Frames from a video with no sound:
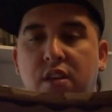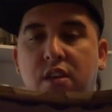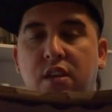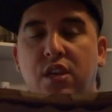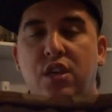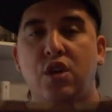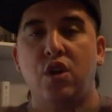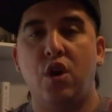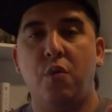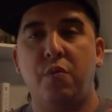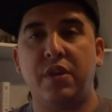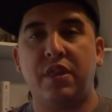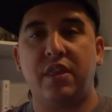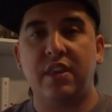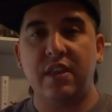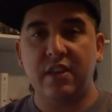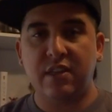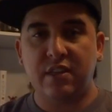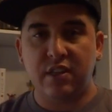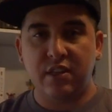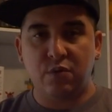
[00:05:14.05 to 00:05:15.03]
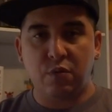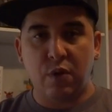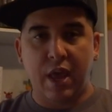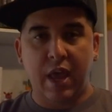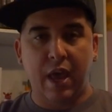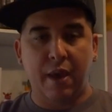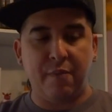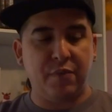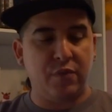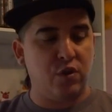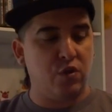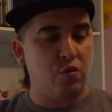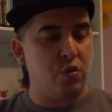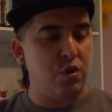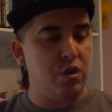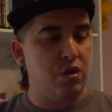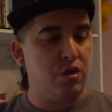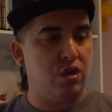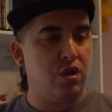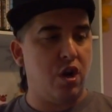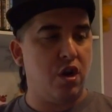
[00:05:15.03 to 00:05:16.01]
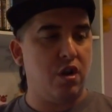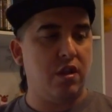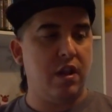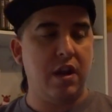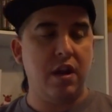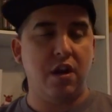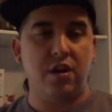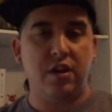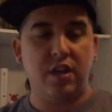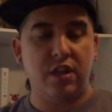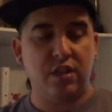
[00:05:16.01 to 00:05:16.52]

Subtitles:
You know, but this is what happens when you start layering.